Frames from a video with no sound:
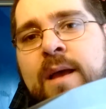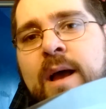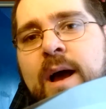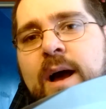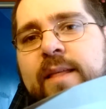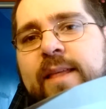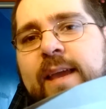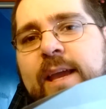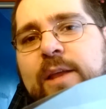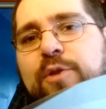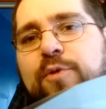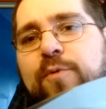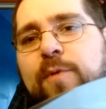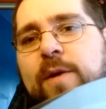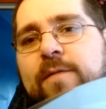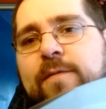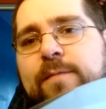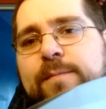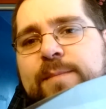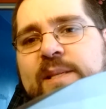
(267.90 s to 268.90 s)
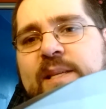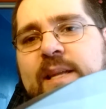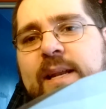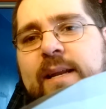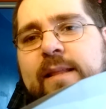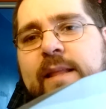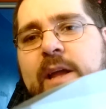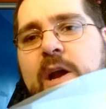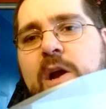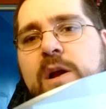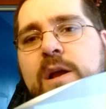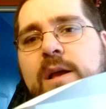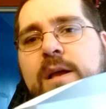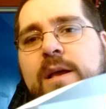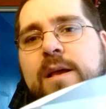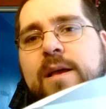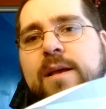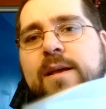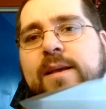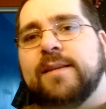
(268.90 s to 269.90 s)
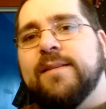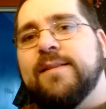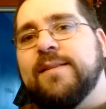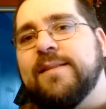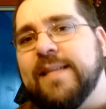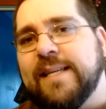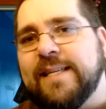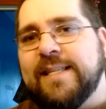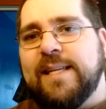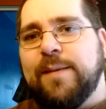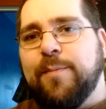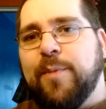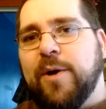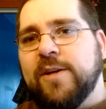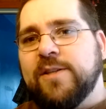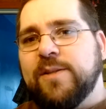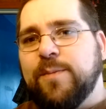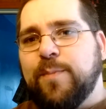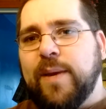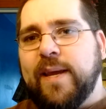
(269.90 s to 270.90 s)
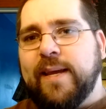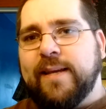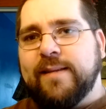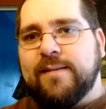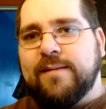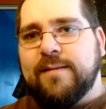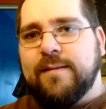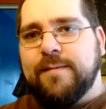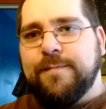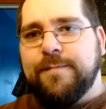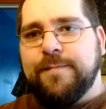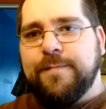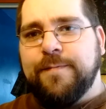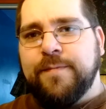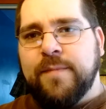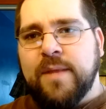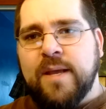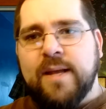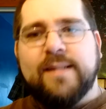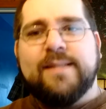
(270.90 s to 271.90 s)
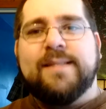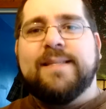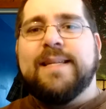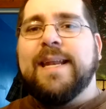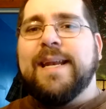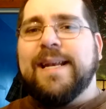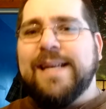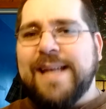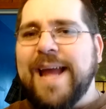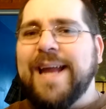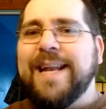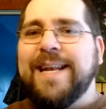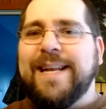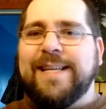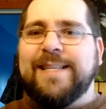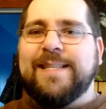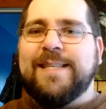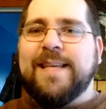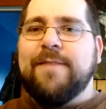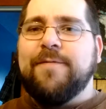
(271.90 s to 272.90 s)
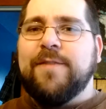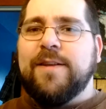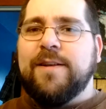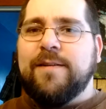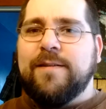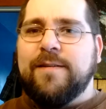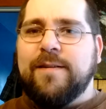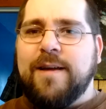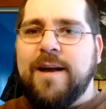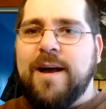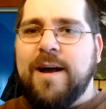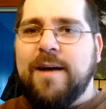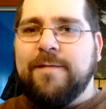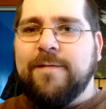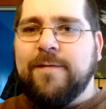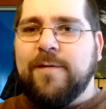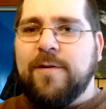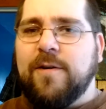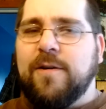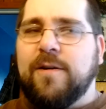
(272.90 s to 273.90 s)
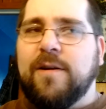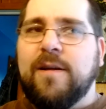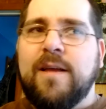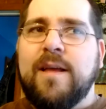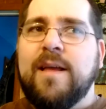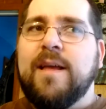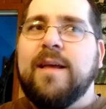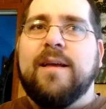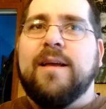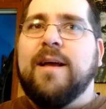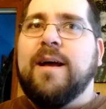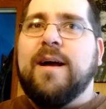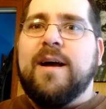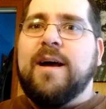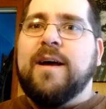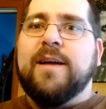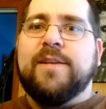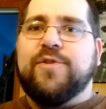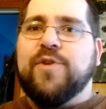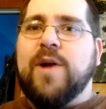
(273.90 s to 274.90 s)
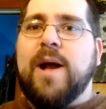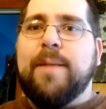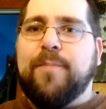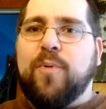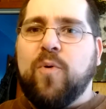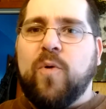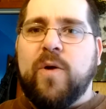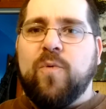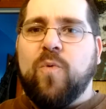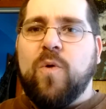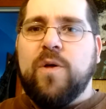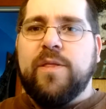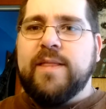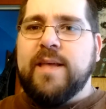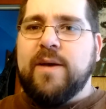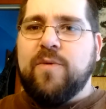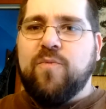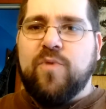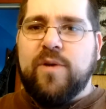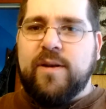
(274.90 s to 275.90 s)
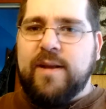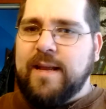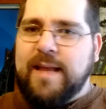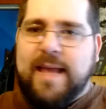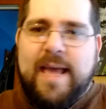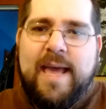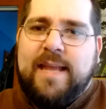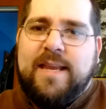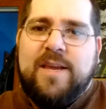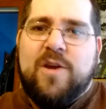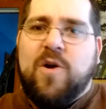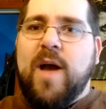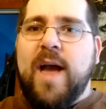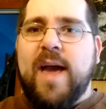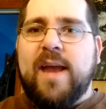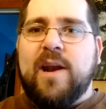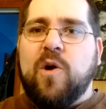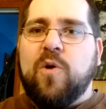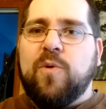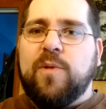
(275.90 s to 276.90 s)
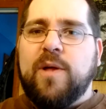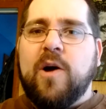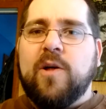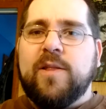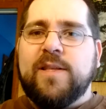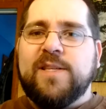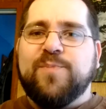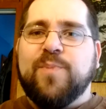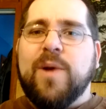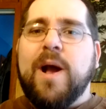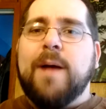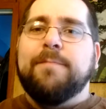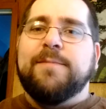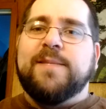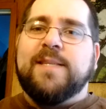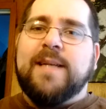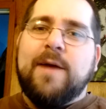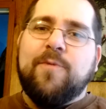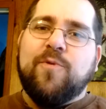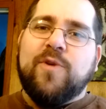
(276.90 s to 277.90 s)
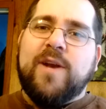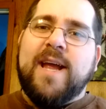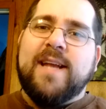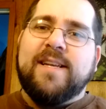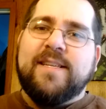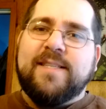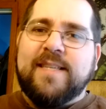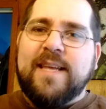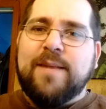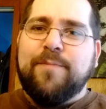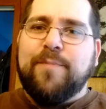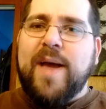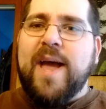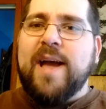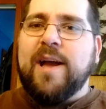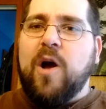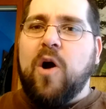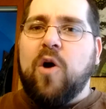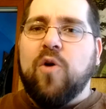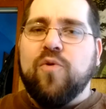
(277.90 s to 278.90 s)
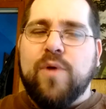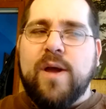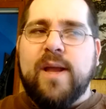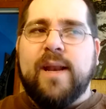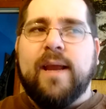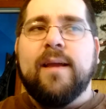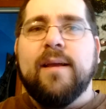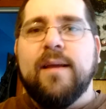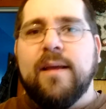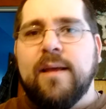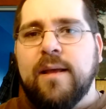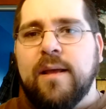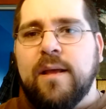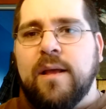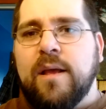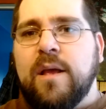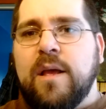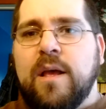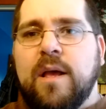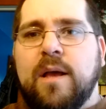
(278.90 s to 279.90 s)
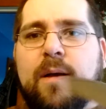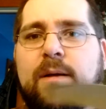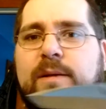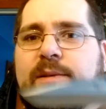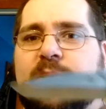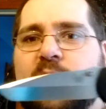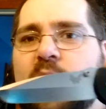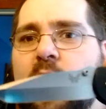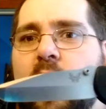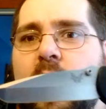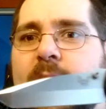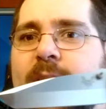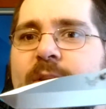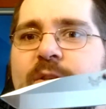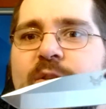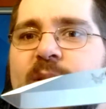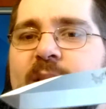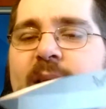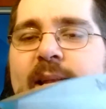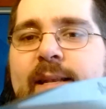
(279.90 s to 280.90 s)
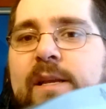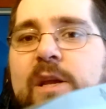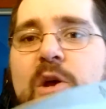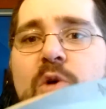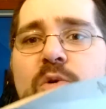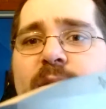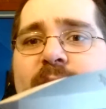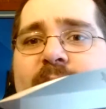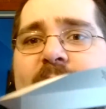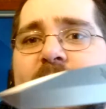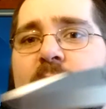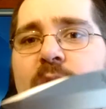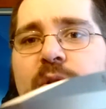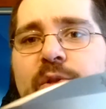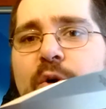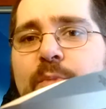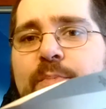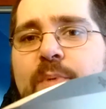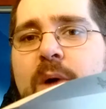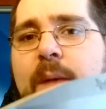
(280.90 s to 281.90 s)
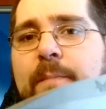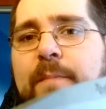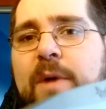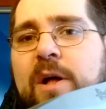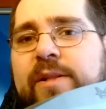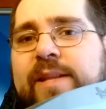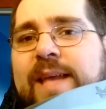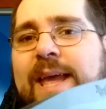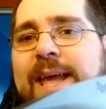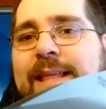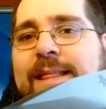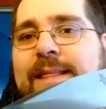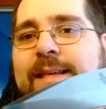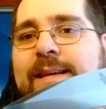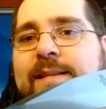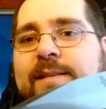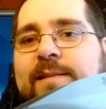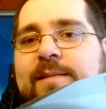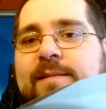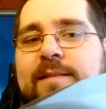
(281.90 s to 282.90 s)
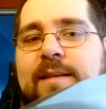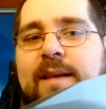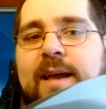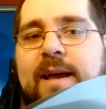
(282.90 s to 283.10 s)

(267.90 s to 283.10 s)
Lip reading: They had 3 of them sitting there, $60 a piece, instead of $97 for a drop point one that would had all these problems, and I would have had to send back already. So I just said, deal, no problem, I'll take this.